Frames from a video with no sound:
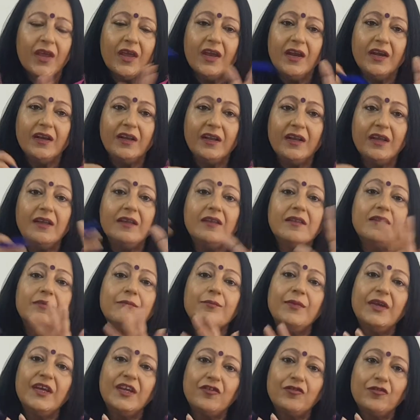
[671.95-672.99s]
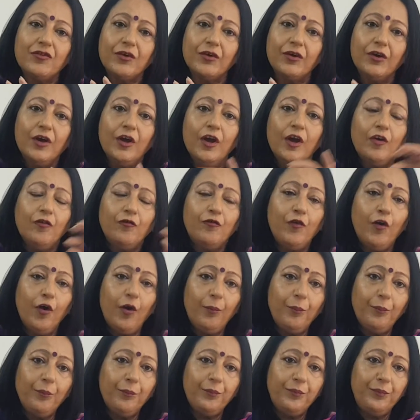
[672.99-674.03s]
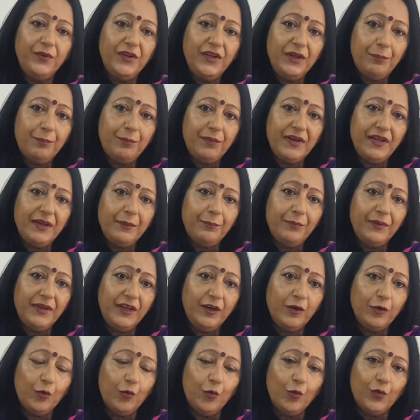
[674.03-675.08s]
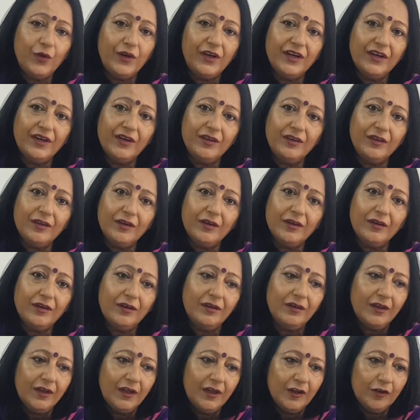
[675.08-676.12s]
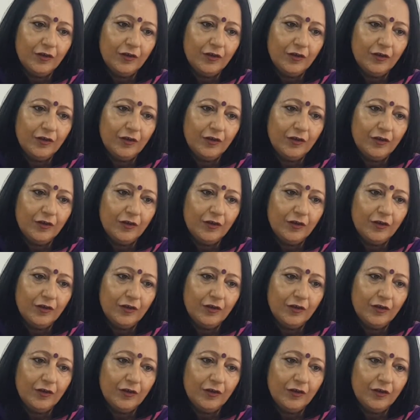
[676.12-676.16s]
it is major, from deeply being rooted in the